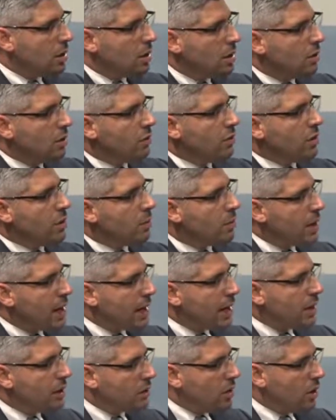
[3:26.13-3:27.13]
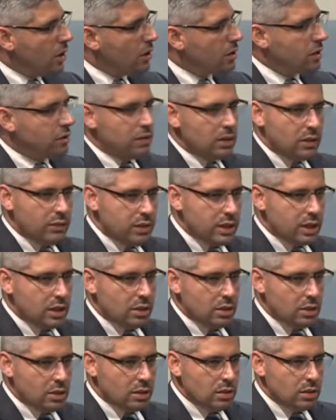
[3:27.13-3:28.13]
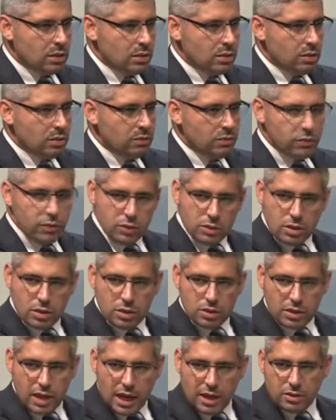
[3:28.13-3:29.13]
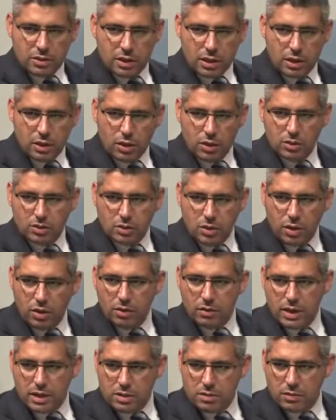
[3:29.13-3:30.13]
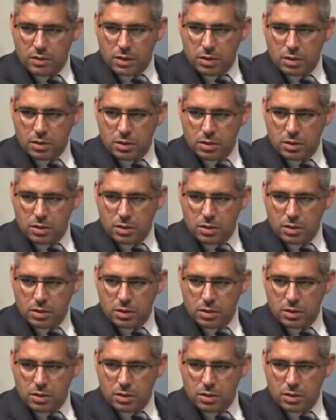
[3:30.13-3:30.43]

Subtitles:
for the breaking down of Levitical food, dietary laws, and all the rest of it.